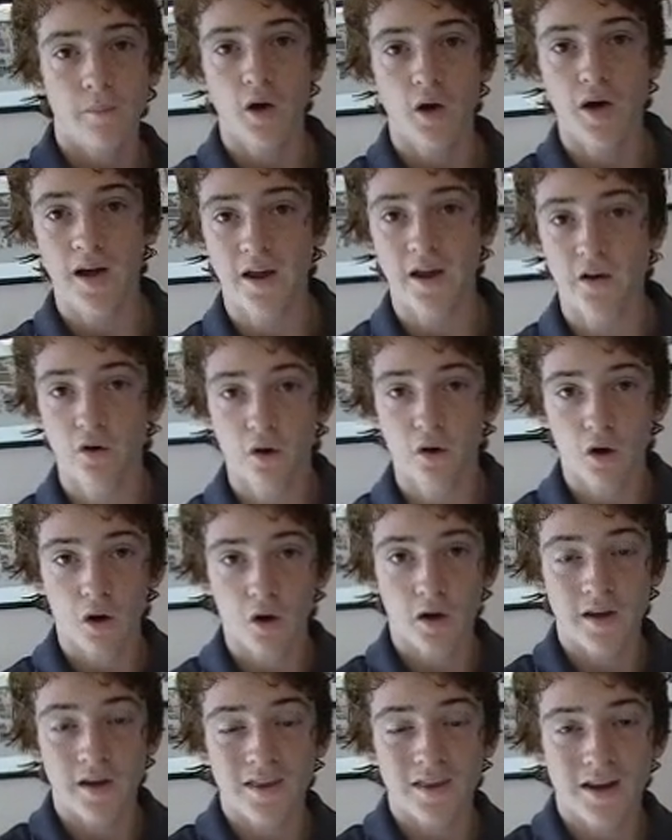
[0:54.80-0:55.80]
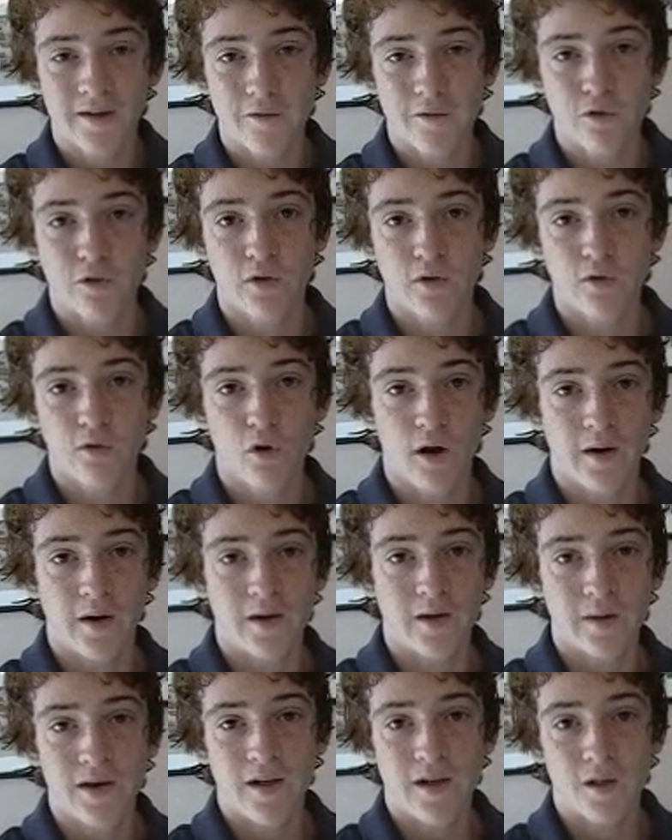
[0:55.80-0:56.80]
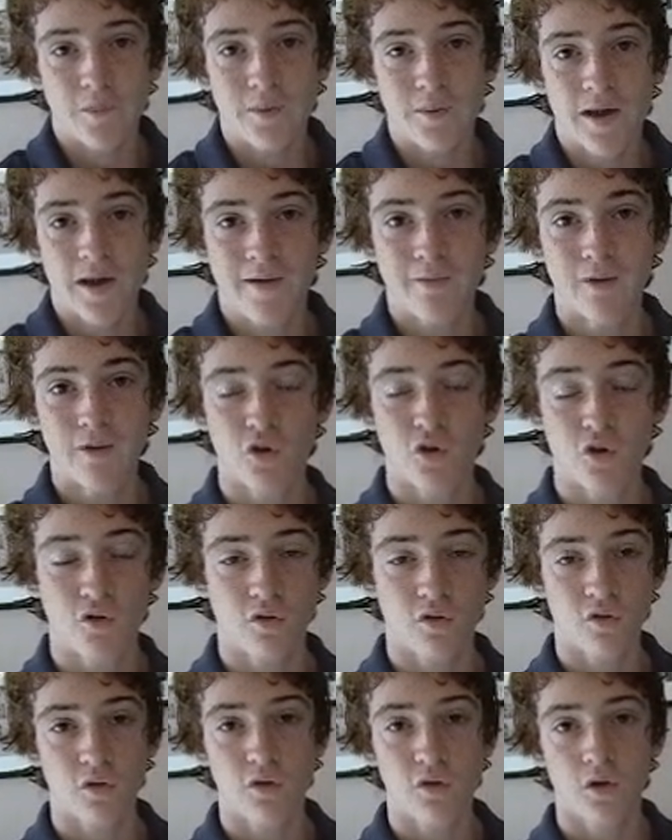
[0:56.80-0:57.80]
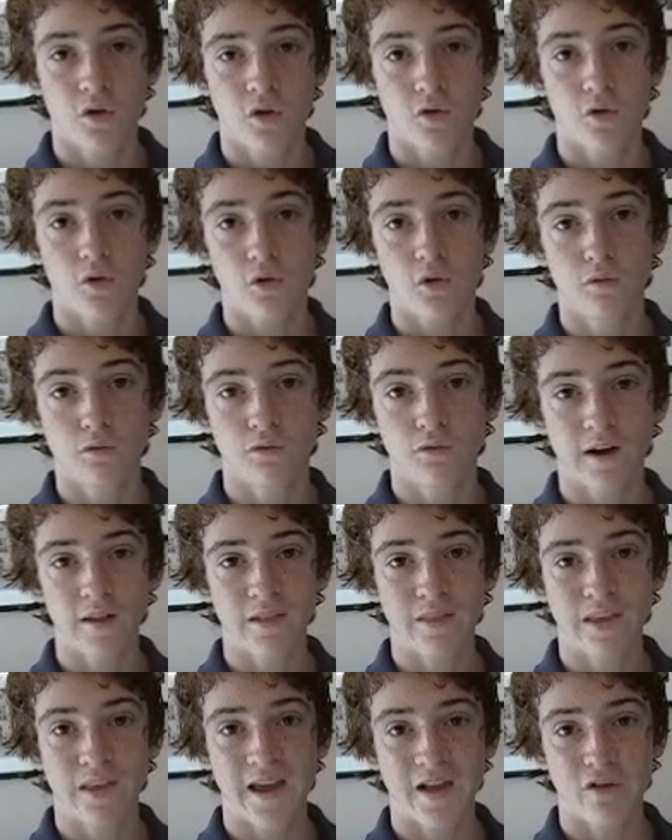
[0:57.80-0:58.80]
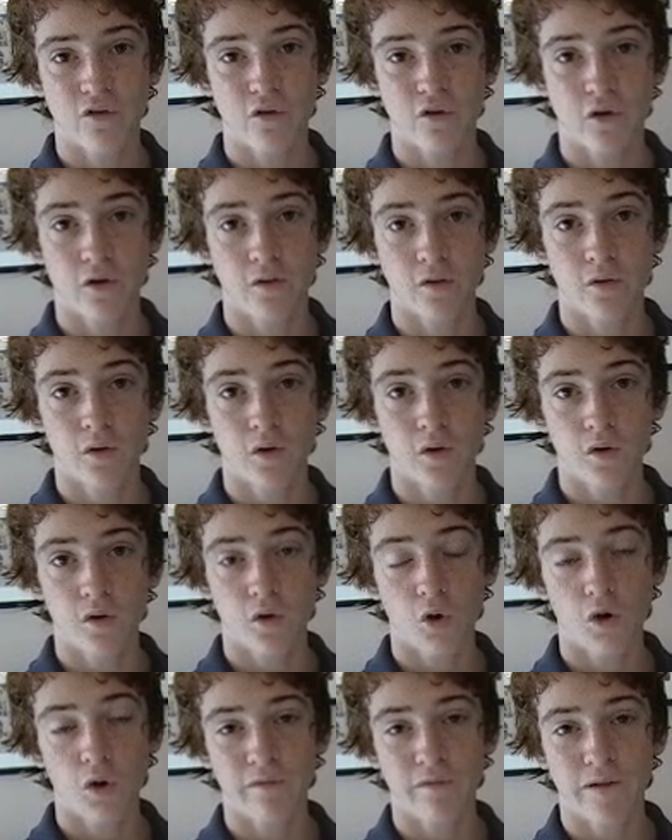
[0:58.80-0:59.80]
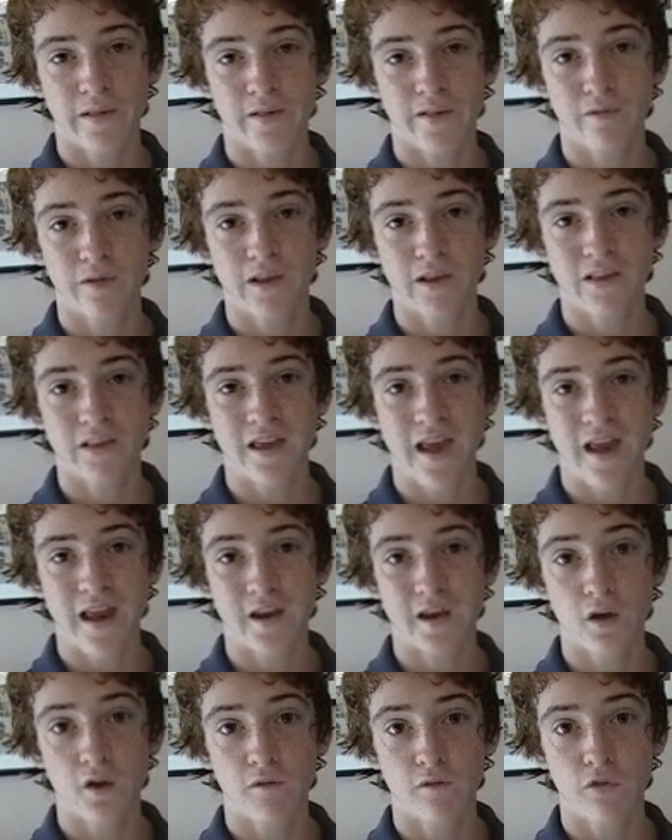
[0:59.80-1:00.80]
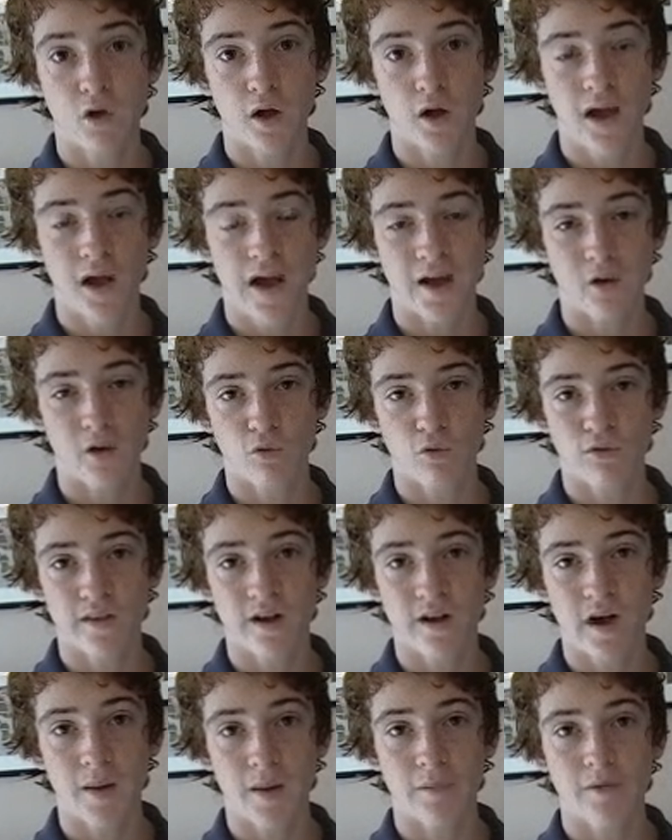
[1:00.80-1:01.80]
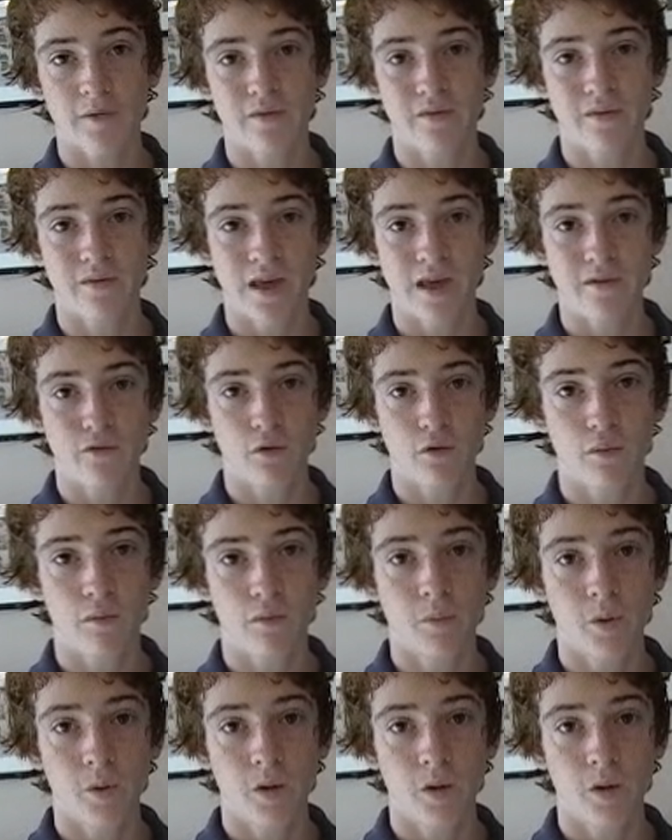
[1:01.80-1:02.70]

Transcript: And he did everything right. Kelly Pavlik just couldn't find the answer offensively to any of the angles that Hopkins gave him.